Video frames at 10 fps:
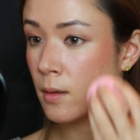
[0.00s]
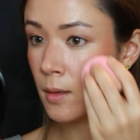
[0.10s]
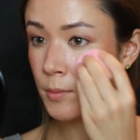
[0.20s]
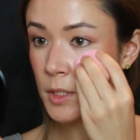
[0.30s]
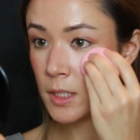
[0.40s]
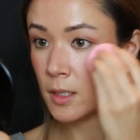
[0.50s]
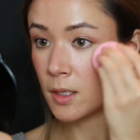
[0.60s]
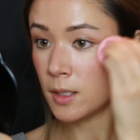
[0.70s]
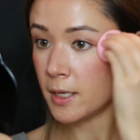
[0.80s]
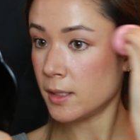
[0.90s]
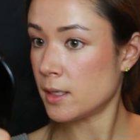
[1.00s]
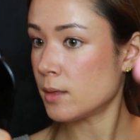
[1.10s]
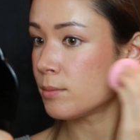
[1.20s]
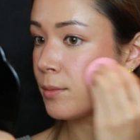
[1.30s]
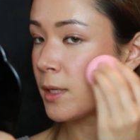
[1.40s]
I'm just gonna lightly
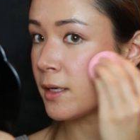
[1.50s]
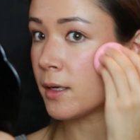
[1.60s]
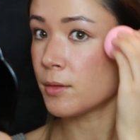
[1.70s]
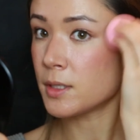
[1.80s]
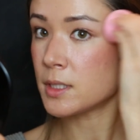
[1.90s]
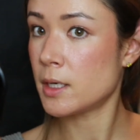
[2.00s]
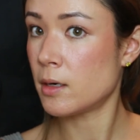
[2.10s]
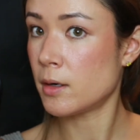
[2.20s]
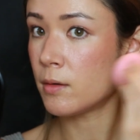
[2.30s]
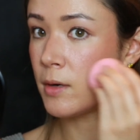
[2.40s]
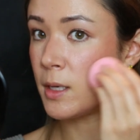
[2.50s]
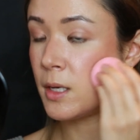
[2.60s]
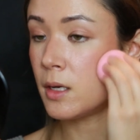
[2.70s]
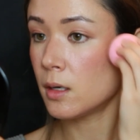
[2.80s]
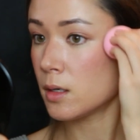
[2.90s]
blend out this area right
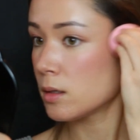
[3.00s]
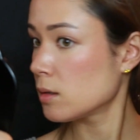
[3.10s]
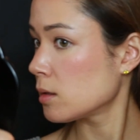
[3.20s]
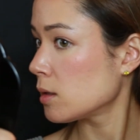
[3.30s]
here.